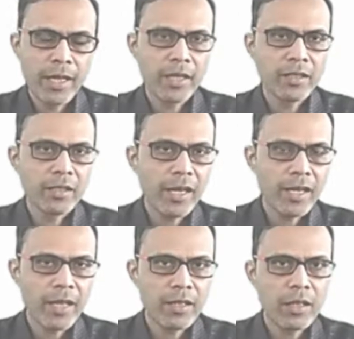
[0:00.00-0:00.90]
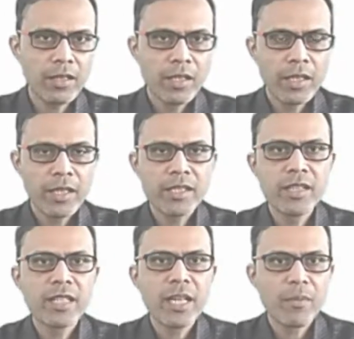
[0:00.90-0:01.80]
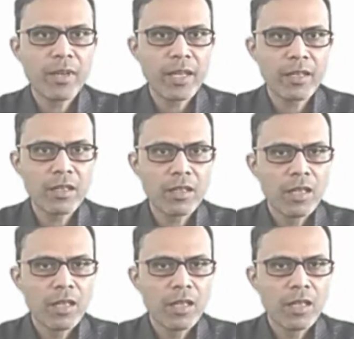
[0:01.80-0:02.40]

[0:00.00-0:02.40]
and that angle is the taper angle.